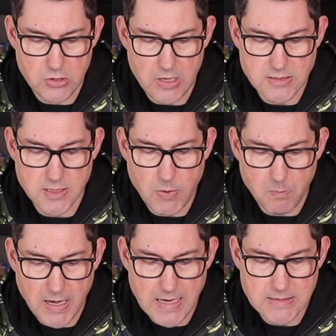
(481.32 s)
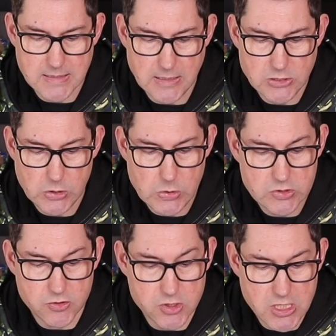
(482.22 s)
units can be placed into
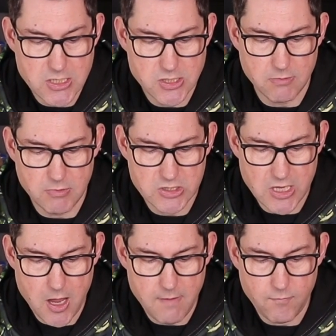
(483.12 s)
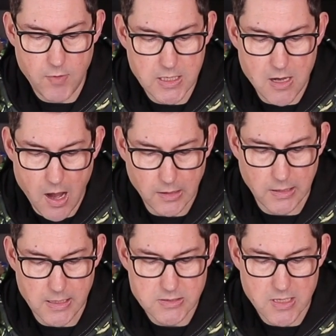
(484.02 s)
Strategic Reserve,
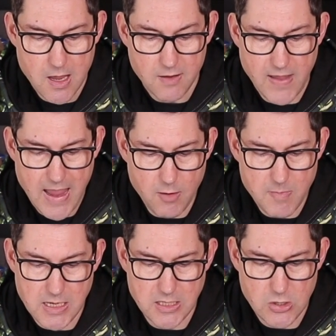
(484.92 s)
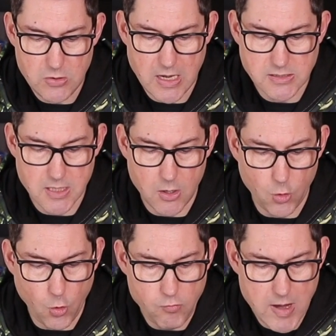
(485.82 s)
regardless of how many units are
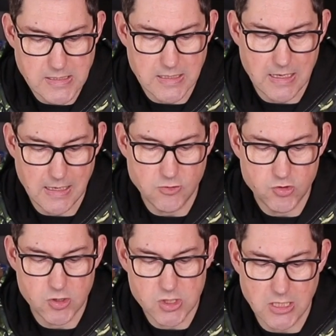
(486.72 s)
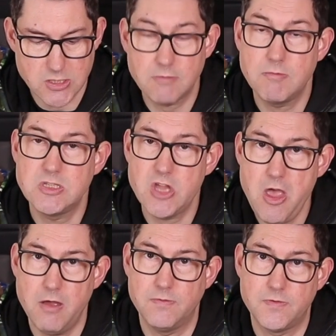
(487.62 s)
already in Strategic
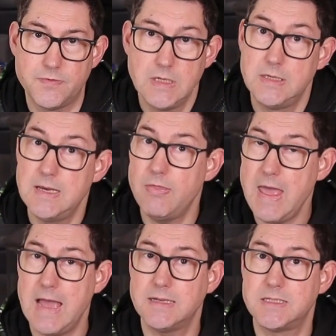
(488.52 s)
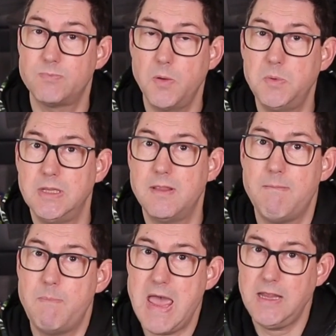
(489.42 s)
Reserve. Now that is probably
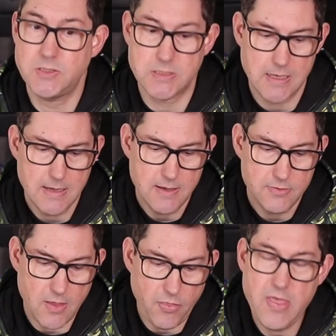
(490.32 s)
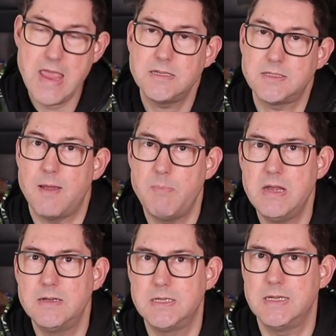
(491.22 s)
the best that this
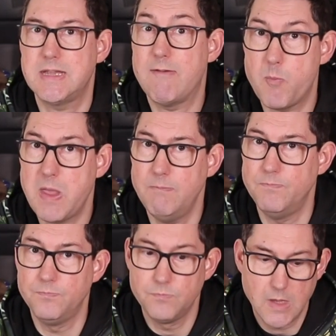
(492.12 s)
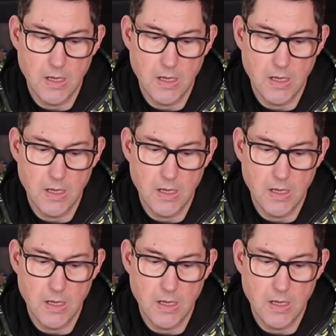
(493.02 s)
ability's ever been.